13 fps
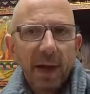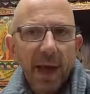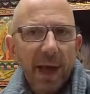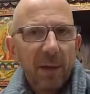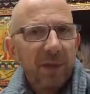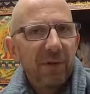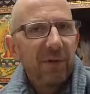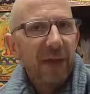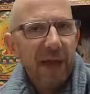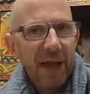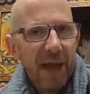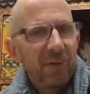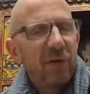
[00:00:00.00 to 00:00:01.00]
I would
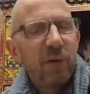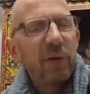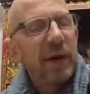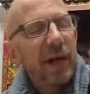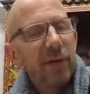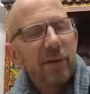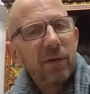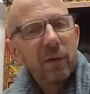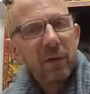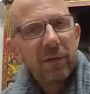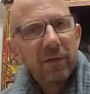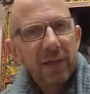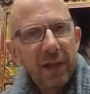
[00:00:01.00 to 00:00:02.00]
say everyone else who
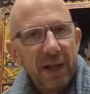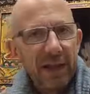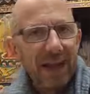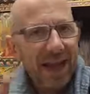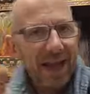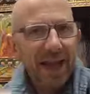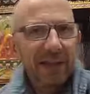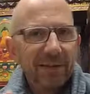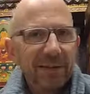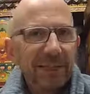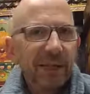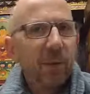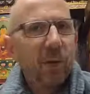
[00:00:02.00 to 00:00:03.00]
is selling
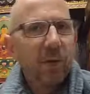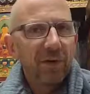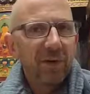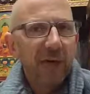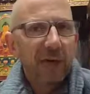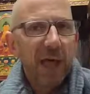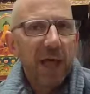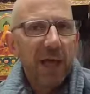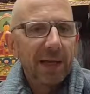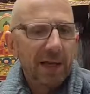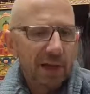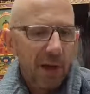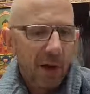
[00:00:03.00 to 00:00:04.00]
antique bowls
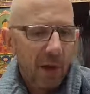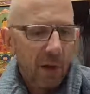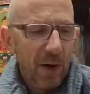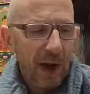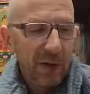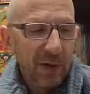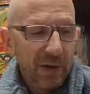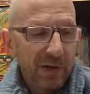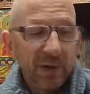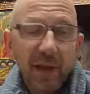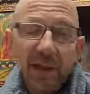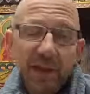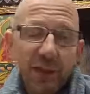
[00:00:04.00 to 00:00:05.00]
online are actually
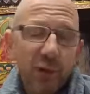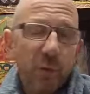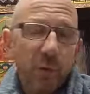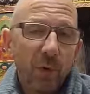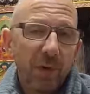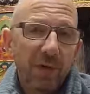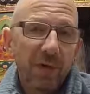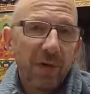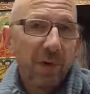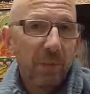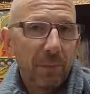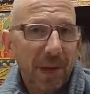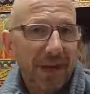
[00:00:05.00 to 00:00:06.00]
selling new bowls that
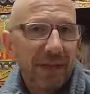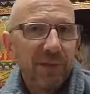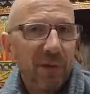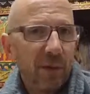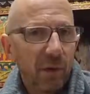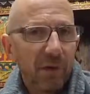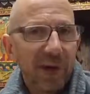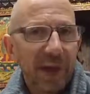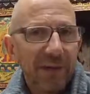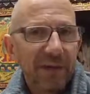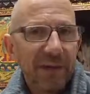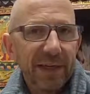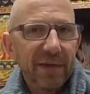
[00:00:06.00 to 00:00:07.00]
are made to look
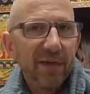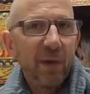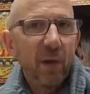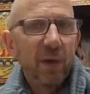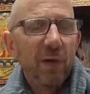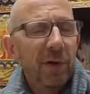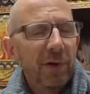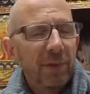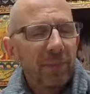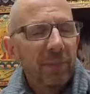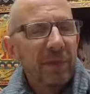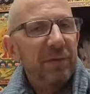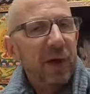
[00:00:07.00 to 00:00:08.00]
antique. So
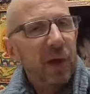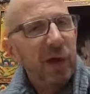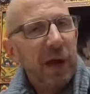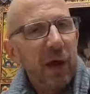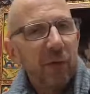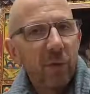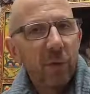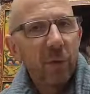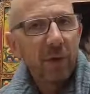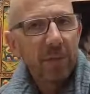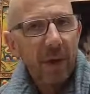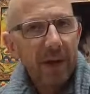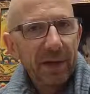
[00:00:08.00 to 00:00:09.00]
be very careful
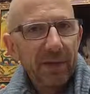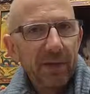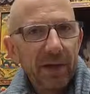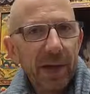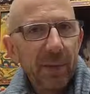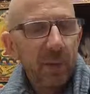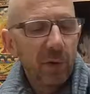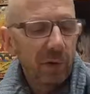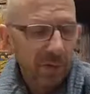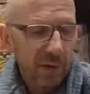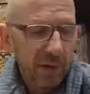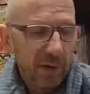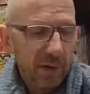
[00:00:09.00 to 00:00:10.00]
when buying singing bowls.
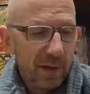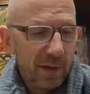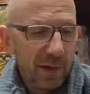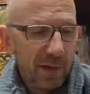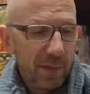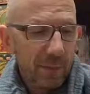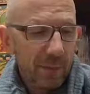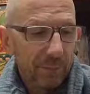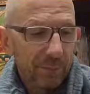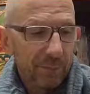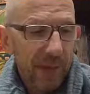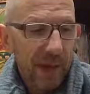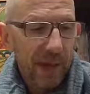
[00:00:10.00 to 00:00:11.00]

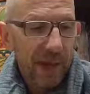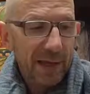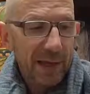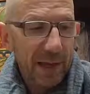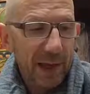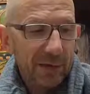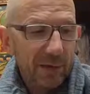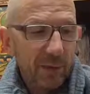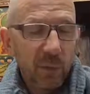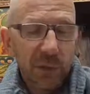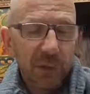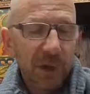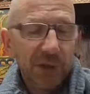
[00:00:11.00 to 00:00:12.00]
And I just
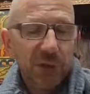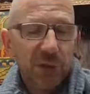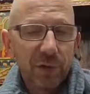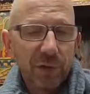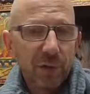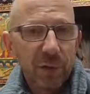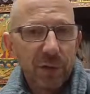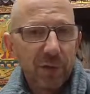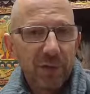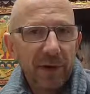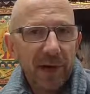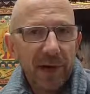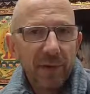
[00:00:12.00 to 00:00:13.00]
want to make sure that you
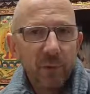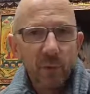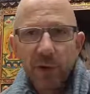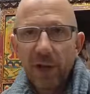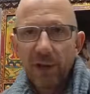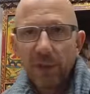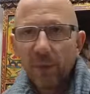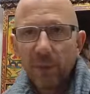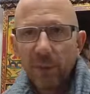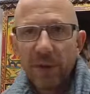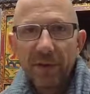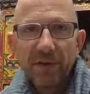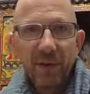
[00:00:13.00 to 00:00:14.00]
understand we're not the only
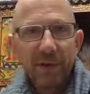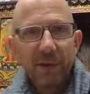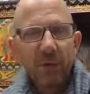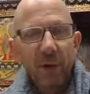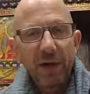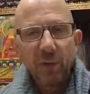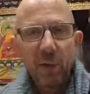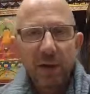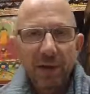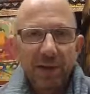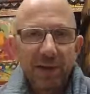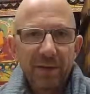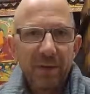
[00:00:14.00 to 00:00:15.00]
ones selling great
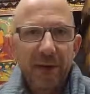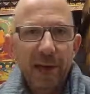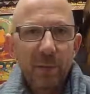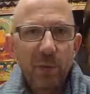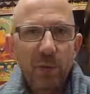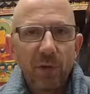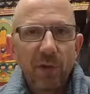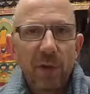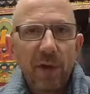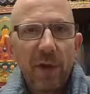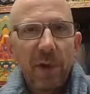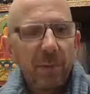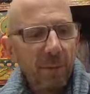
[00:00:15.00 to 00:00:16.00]
quality singing bowls,
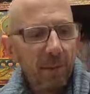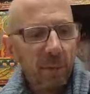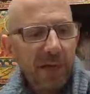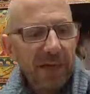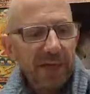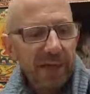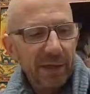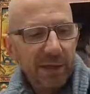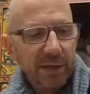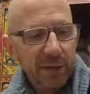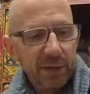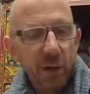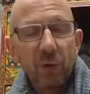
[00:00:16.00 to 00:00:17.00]
but we
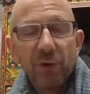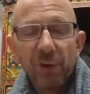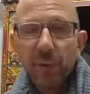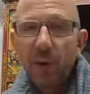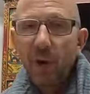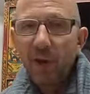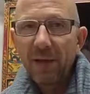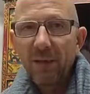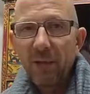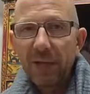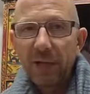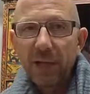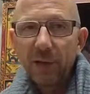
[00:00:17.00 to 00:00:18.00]
go to Nepal
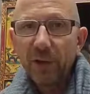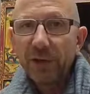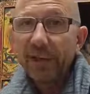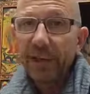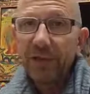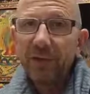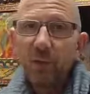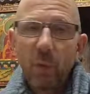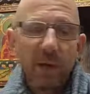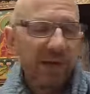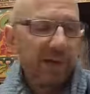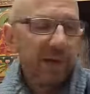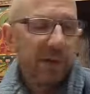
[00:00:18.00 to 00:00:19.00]
every year, at least
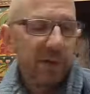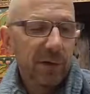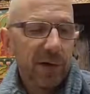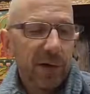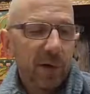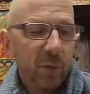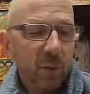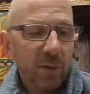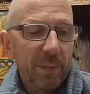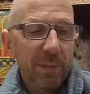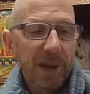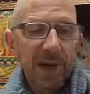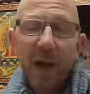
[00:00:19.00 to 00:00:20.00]
twice a year. We
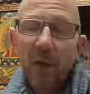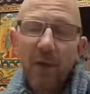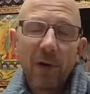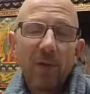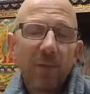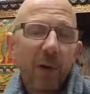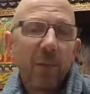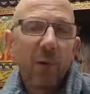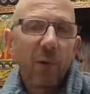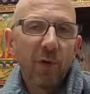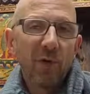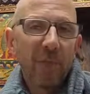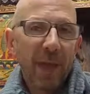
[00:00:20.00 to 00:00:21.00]
pick out all of our
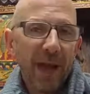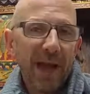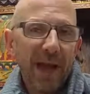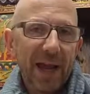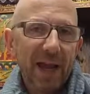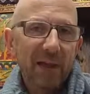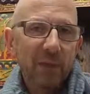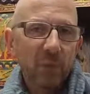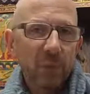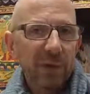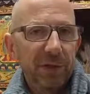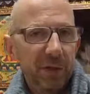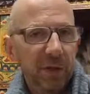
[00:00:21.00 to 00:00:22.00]
bowls by hand.
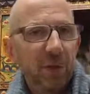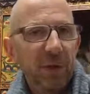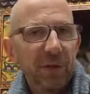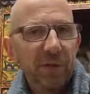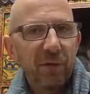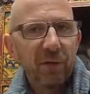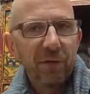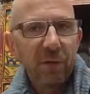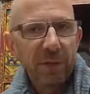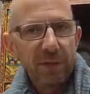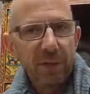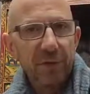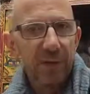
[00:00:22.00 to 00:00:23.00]
We do the research, we
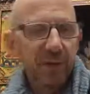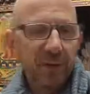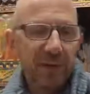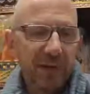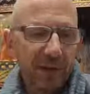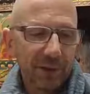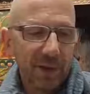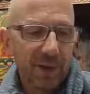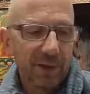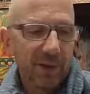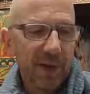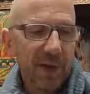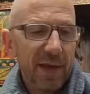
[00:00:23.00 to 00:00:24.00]
do the due
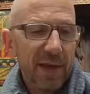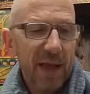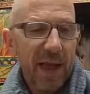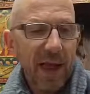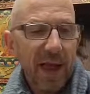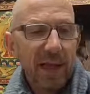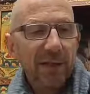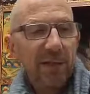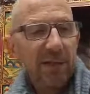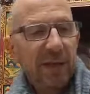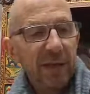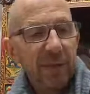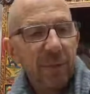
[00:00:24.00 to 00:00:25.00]
diligence, and
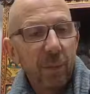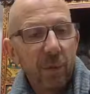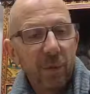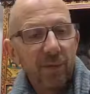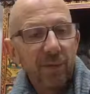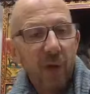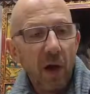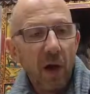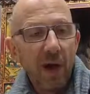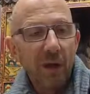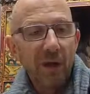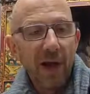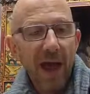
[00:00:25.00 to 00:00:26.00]
these bowls
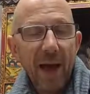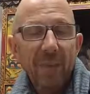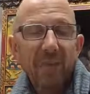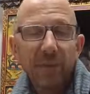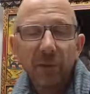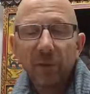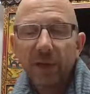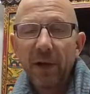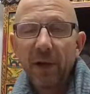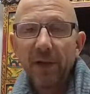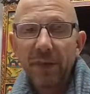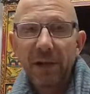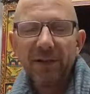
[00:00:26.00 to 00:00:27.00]
are absolutely
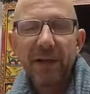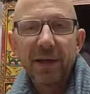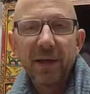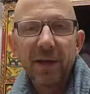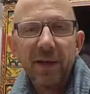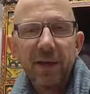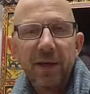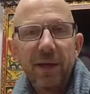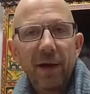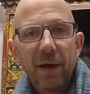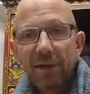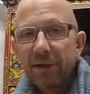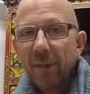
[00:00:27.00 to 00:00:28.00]
authentic
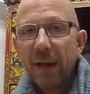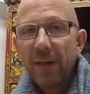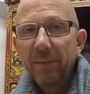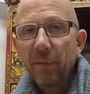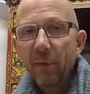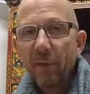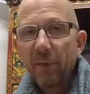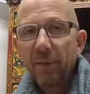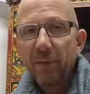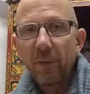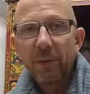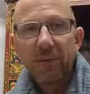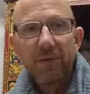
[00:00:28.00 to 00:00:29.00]
Tibetan bowls
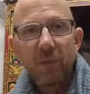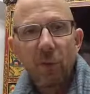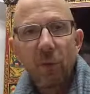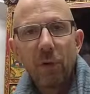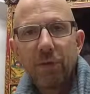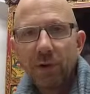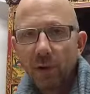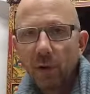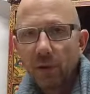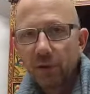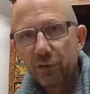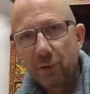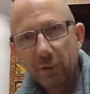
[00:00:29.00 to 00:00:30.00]
from before the
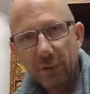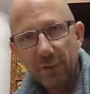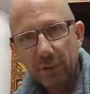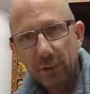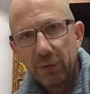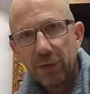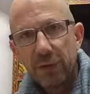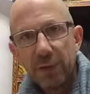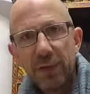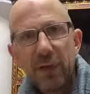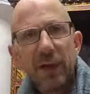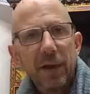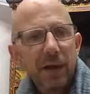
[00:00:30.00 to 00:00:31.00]
Cultural Revolution
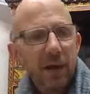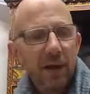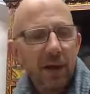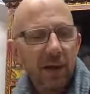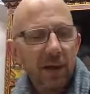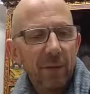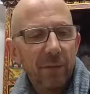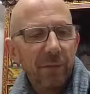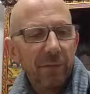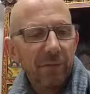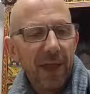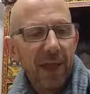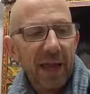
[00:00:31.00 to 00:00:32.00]

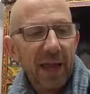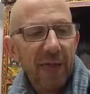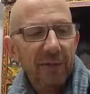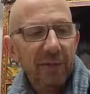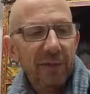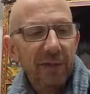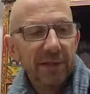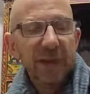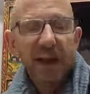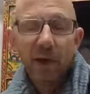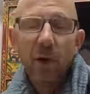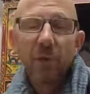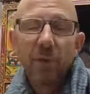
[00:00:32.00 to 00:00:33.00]
and the
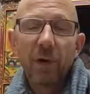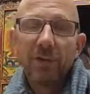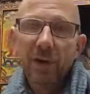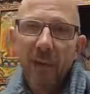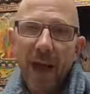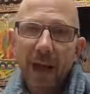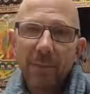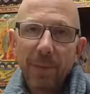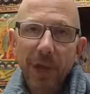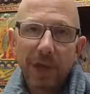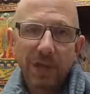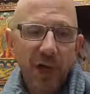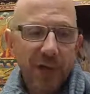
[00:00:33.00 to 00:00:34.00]
takeover of Tibet
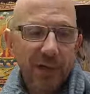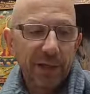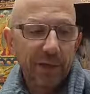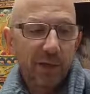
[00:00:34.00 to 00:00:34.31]
by China.